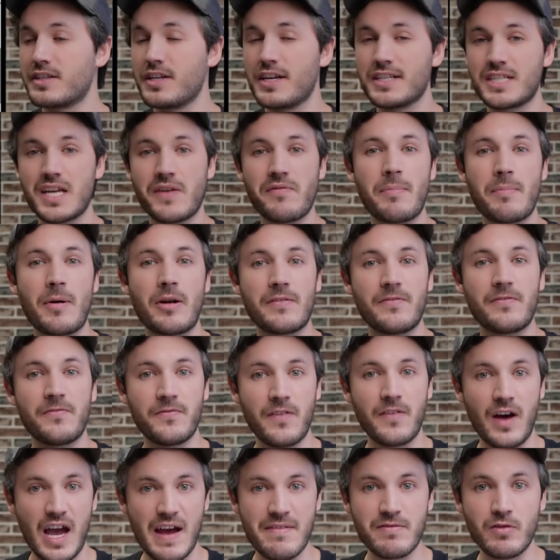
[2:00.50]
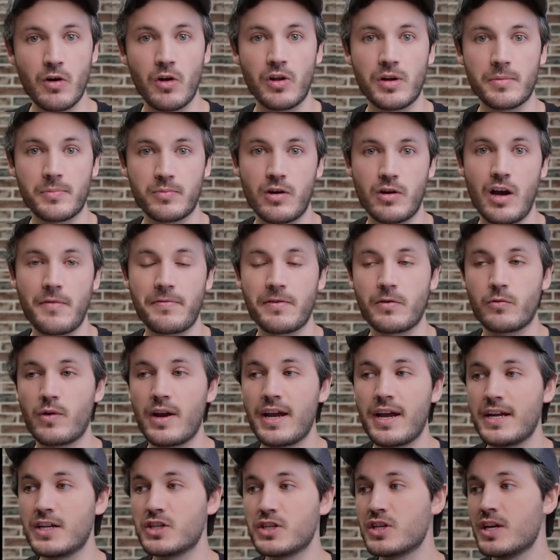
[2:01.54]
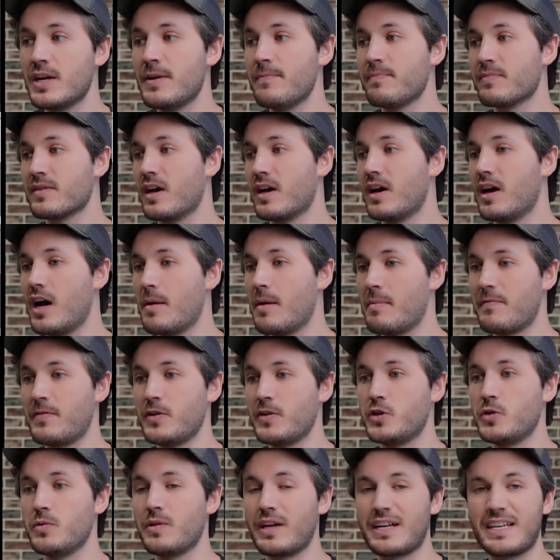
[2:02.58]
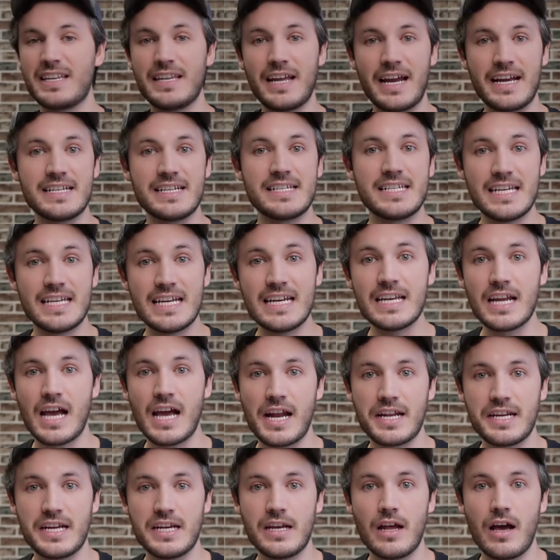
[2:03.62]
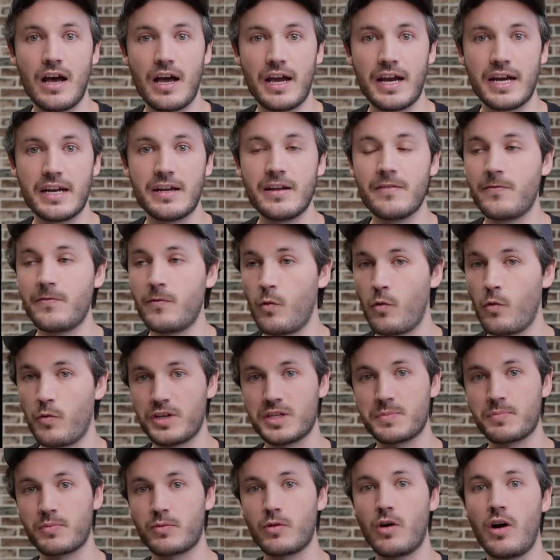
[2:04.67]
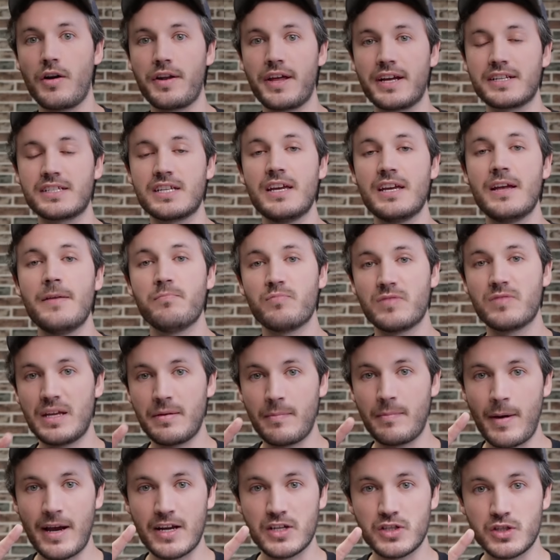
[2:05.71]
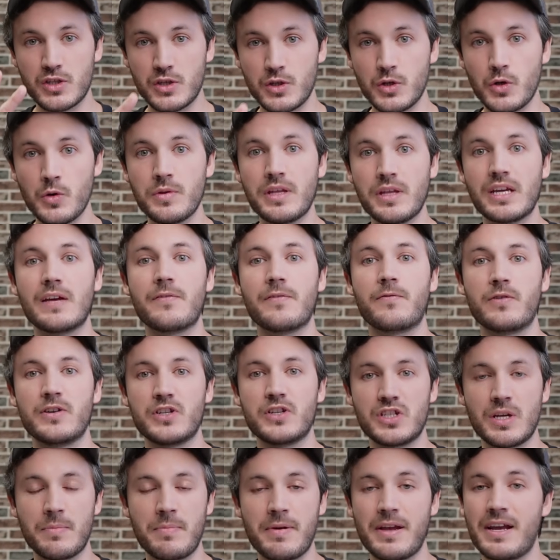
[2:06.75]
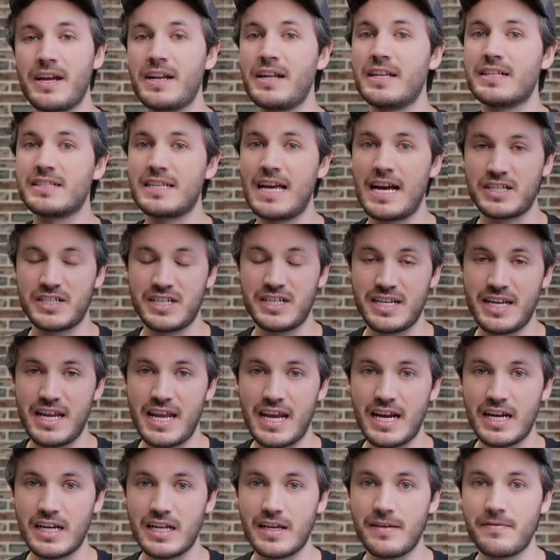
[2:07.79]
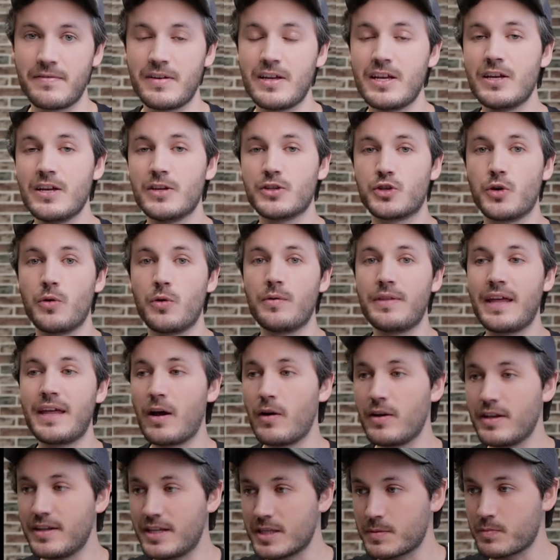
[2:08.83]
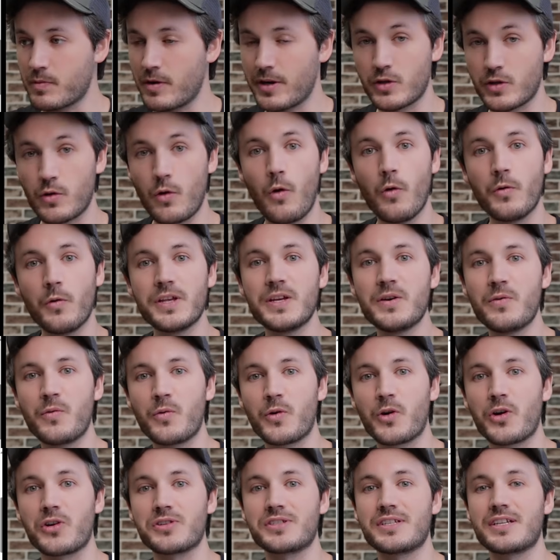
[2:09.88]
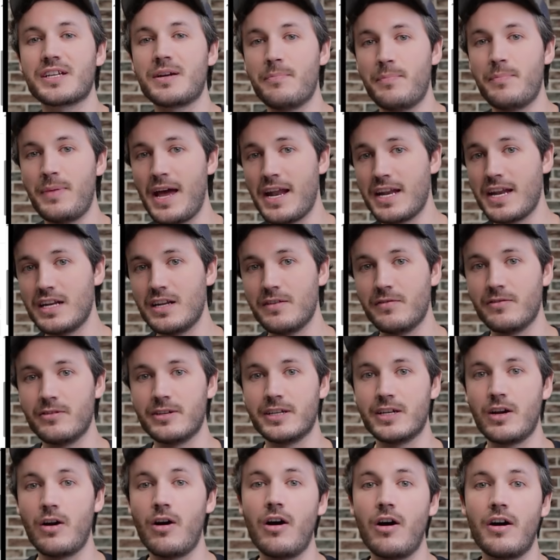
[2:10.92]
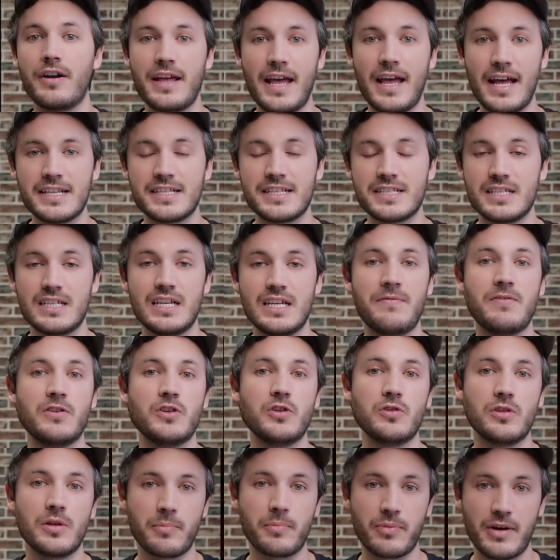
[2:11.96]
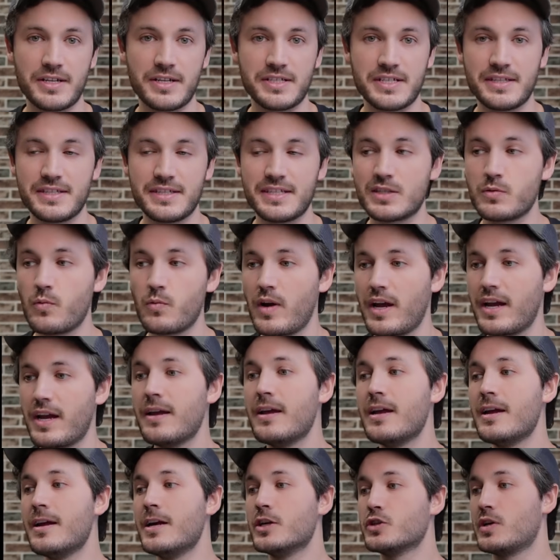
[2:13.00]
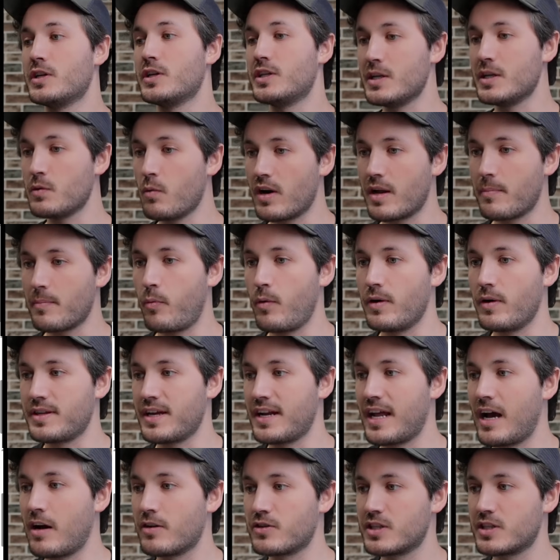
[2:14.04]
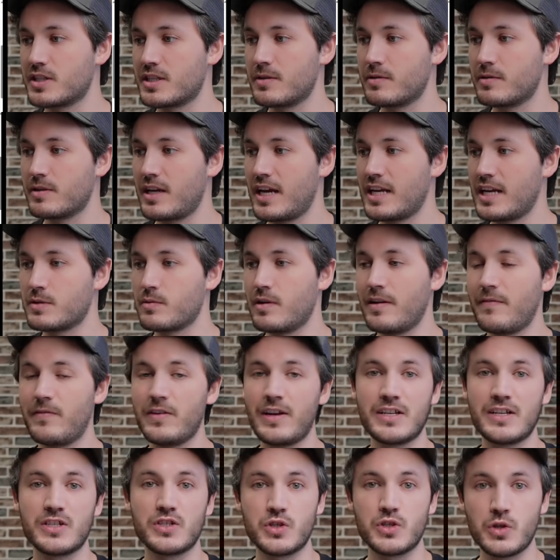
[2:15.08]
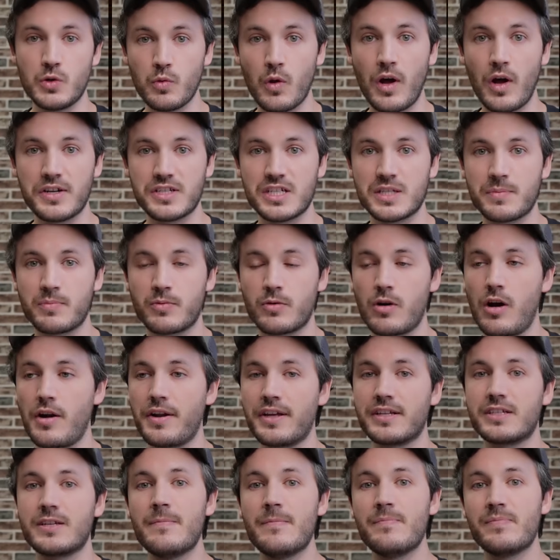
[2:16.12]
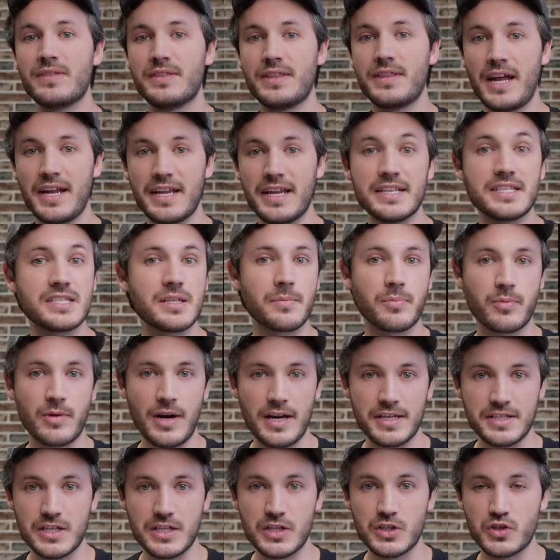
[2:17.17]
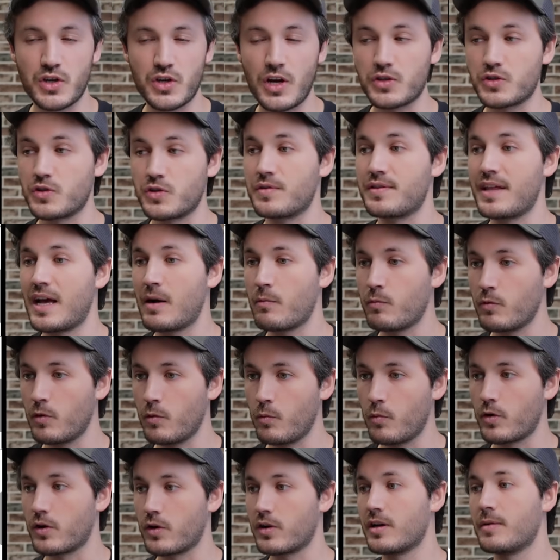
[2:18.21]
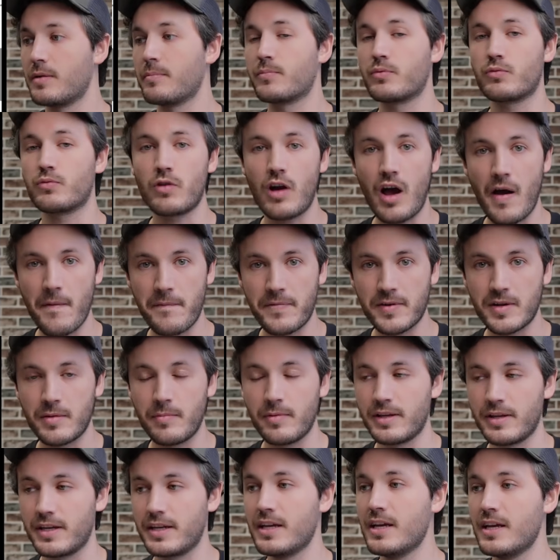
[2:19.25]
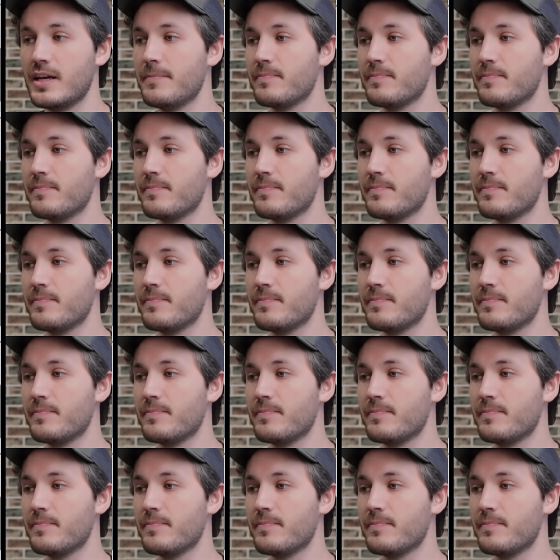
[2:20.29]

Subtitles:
does have about a $5 profit range. If you do like $19.99 for this product, they buy 2, they get free shipping, and it's actually negative. So this product only works competitively on Etsy if you do the pricing this way. So I did want to point that out just in case if you guys do launch this product, that is the pricing structure that will work profitably